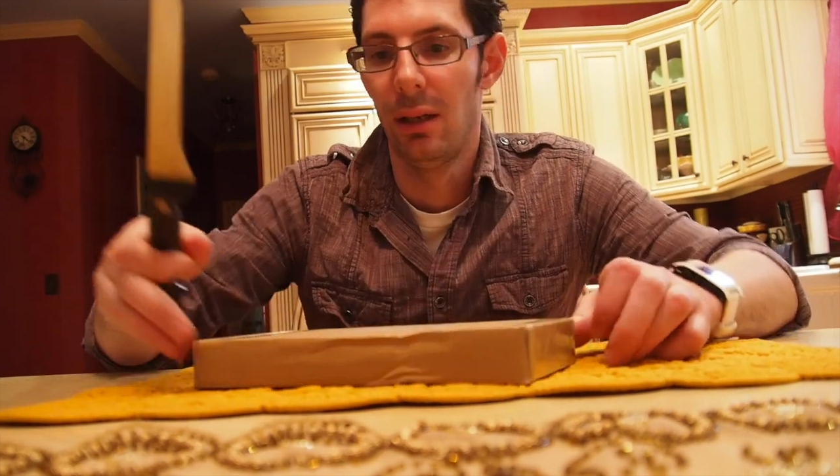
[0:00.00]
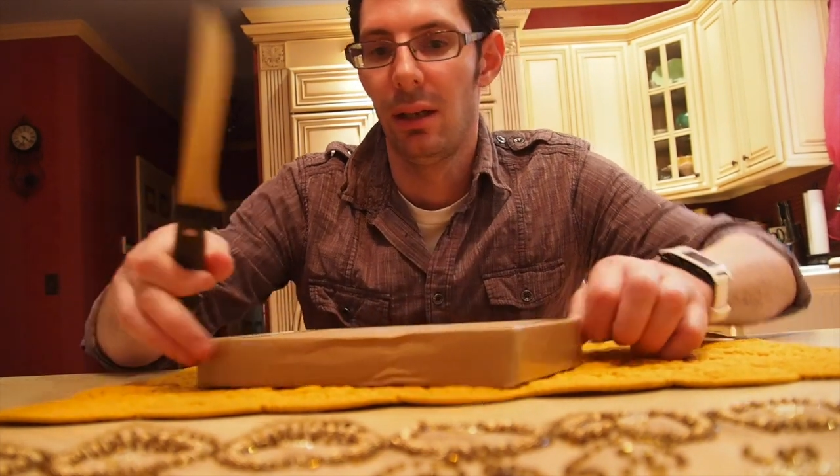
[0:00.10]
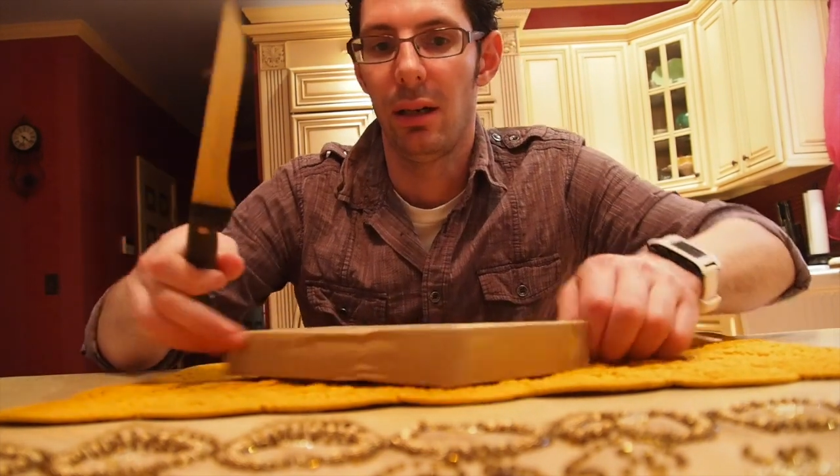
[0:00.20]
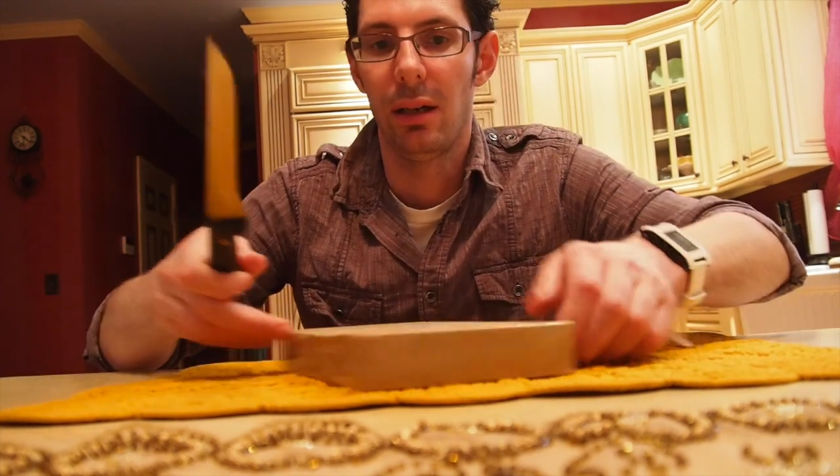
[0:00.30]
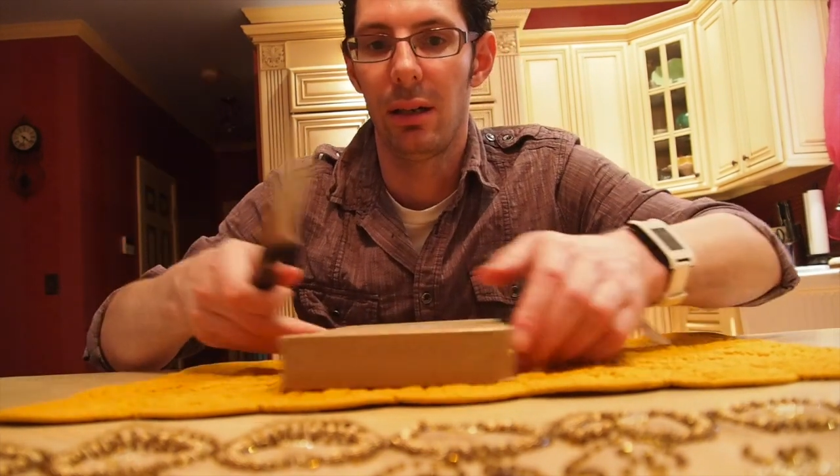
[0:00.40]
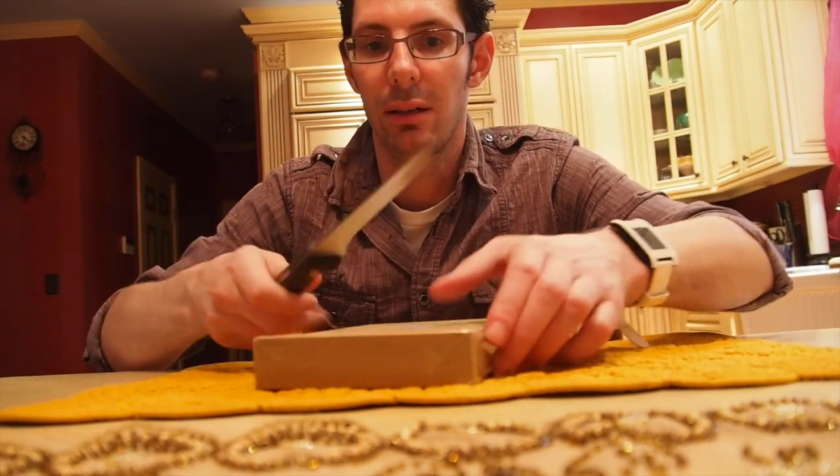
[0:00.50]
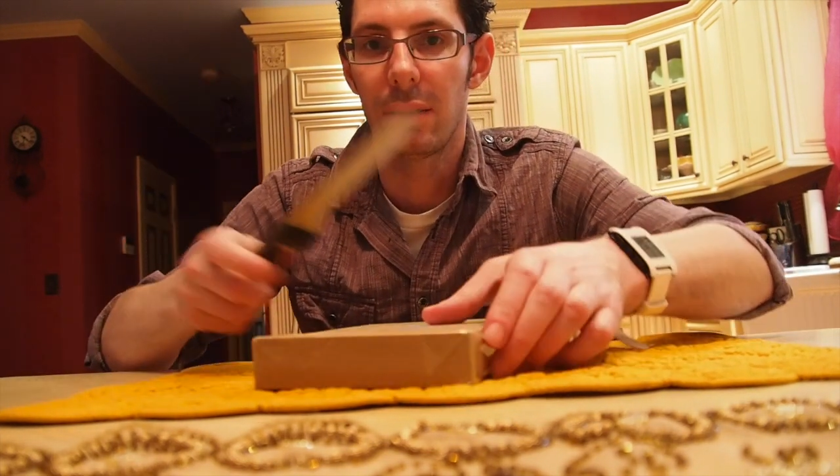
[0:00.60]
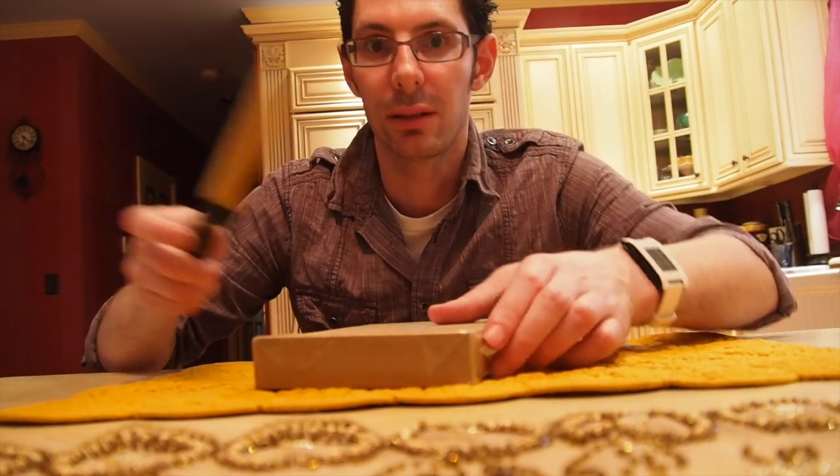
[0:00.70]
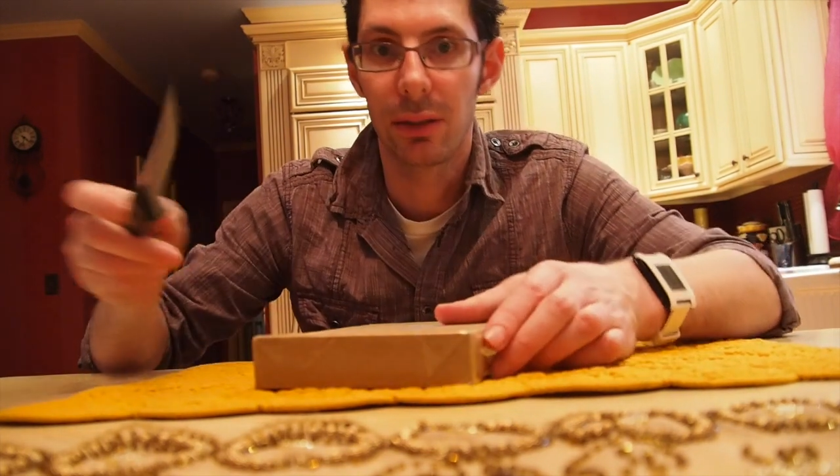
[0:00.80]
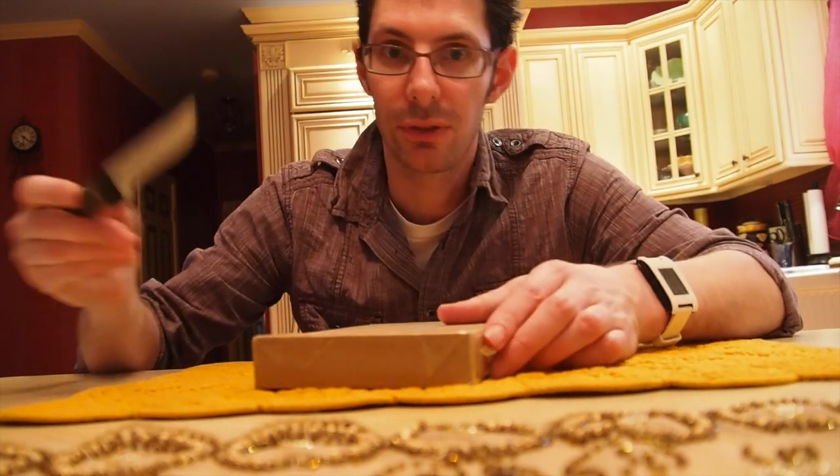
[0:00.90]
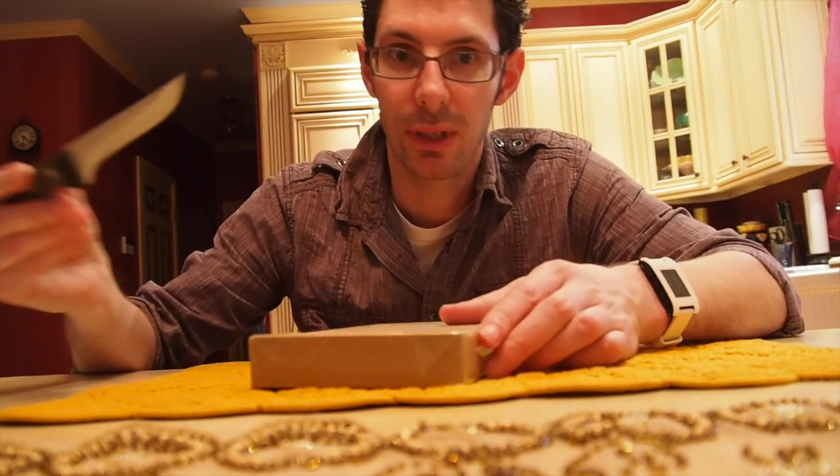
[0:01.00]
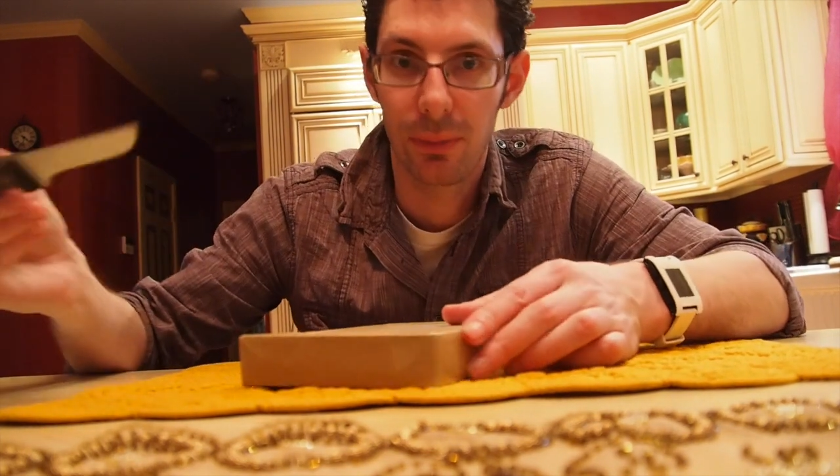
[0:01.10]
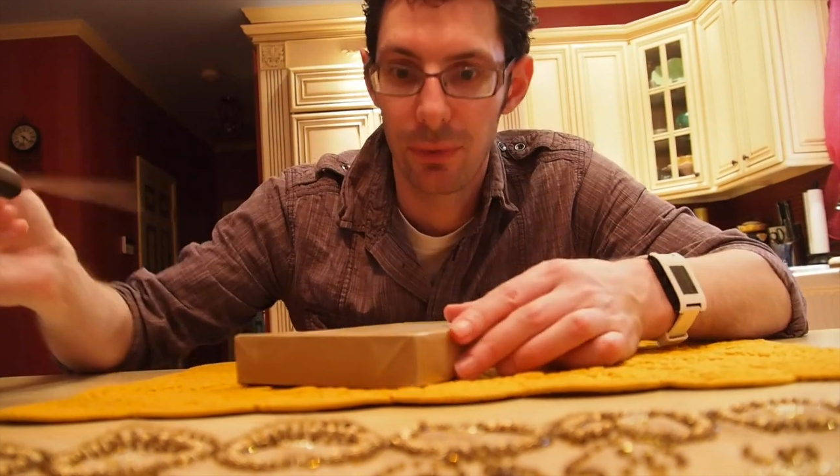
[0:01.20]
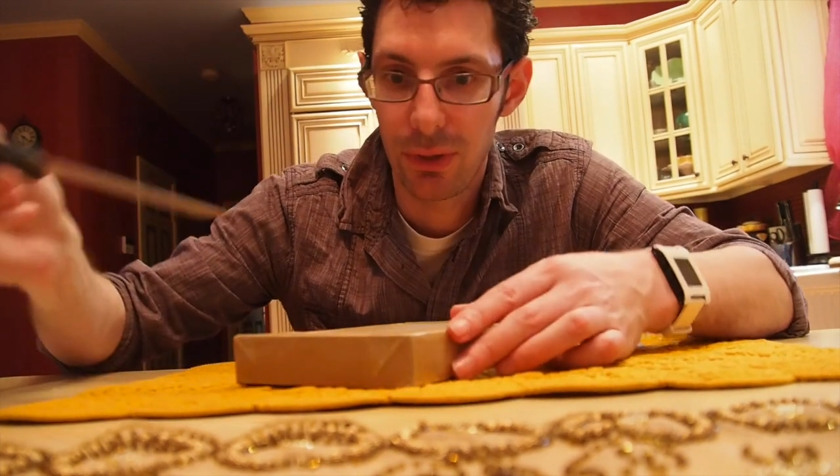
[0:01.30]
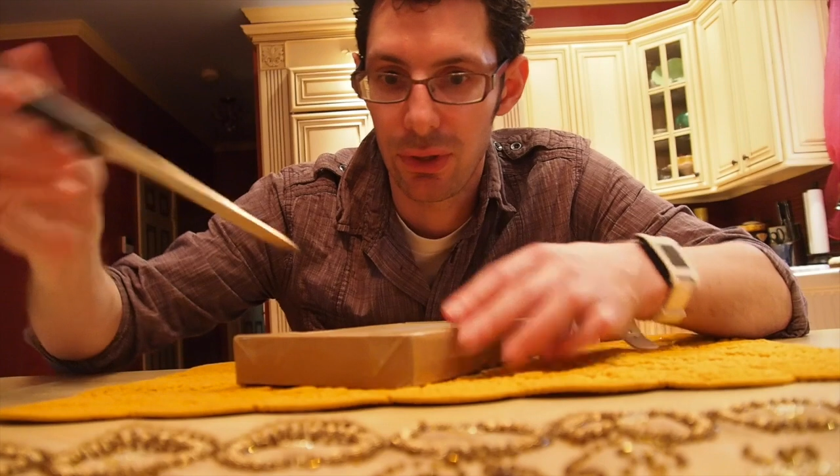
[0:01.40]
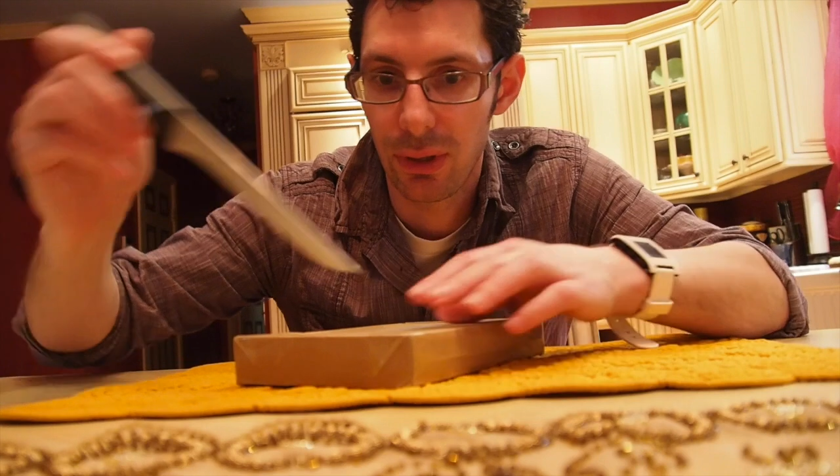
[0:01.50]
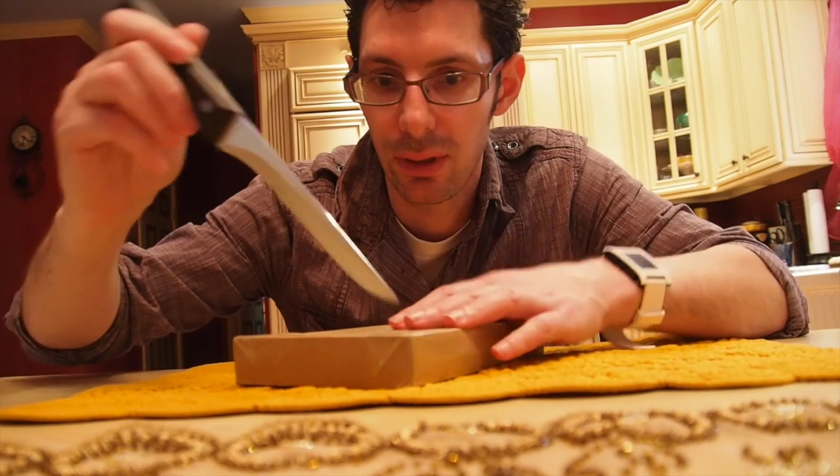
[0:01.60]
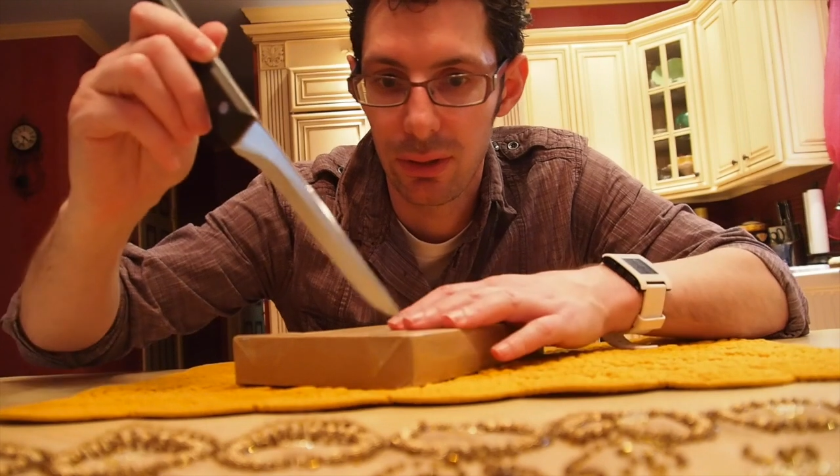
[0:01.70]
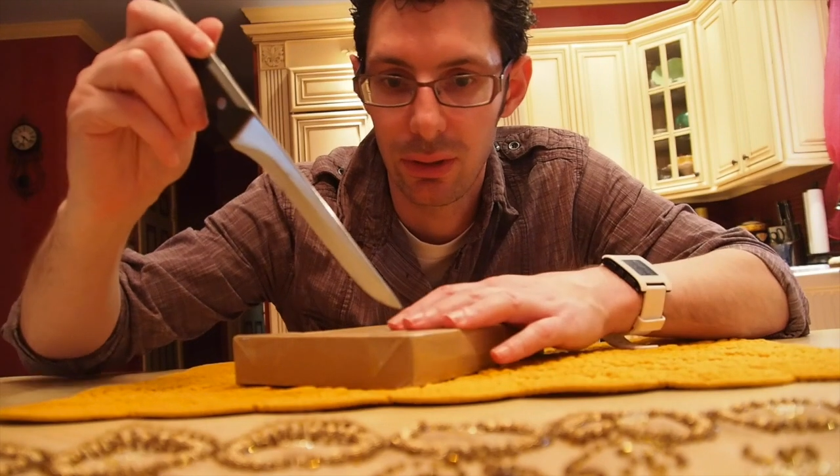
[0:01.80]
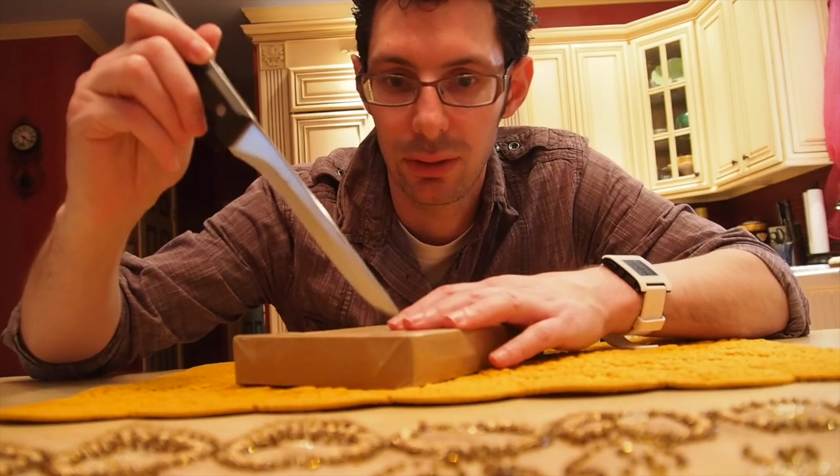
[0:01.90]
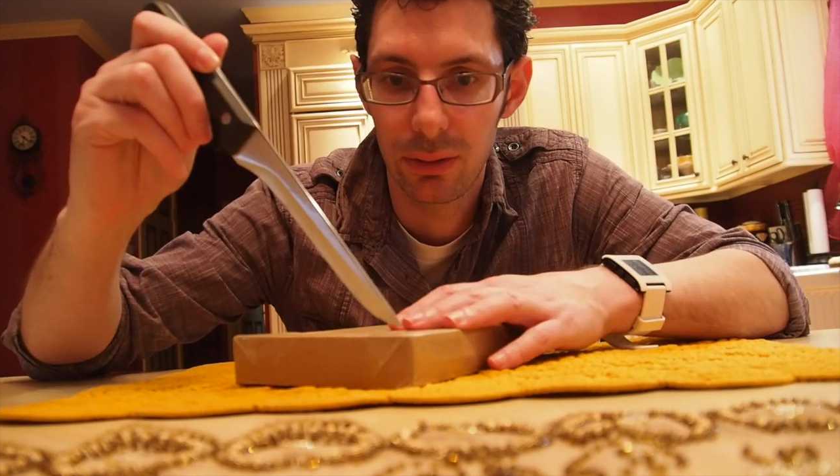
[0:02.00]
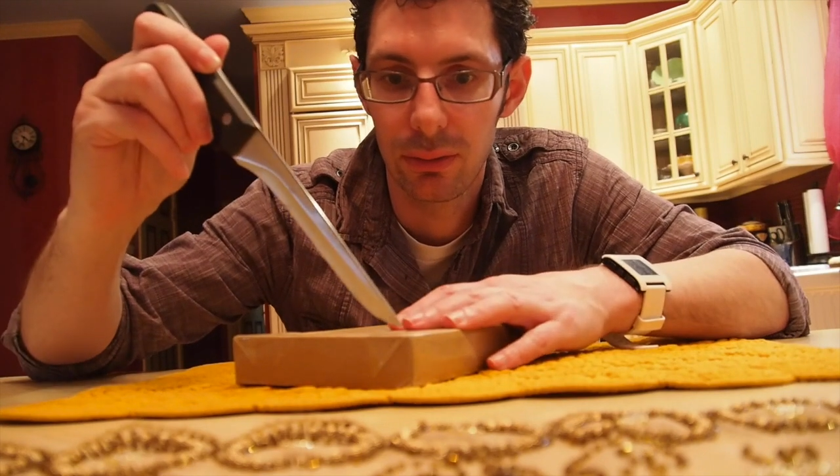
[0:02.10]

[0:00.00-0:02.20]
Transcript: Uh, it doesn't come with the charger